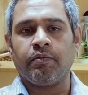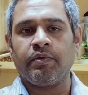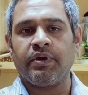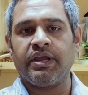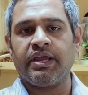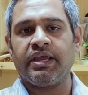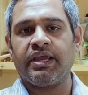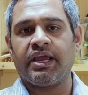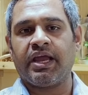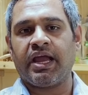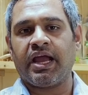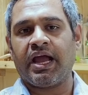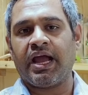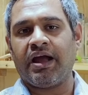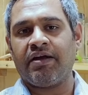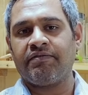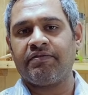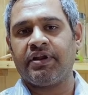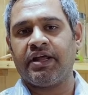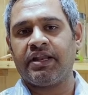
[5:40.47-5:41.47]
We
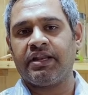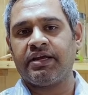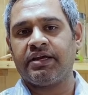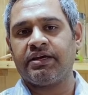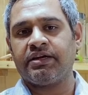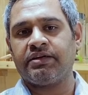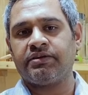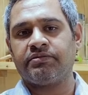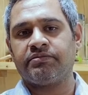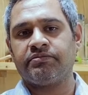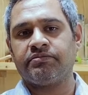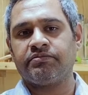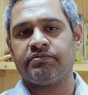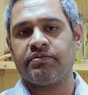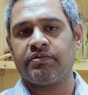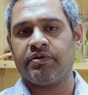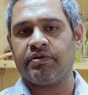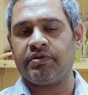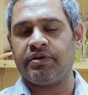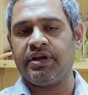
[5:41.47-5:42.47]
have done a
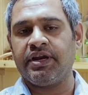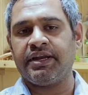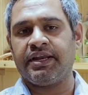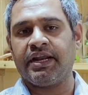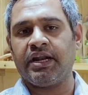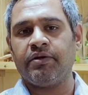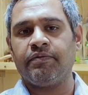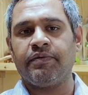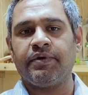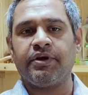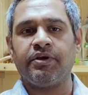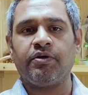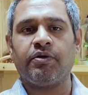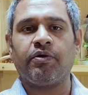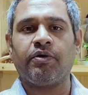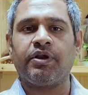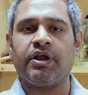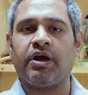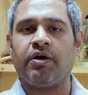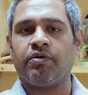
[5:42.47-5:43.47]
detailed video
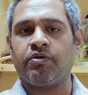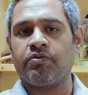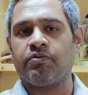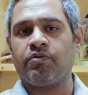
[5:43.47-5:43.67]
on how to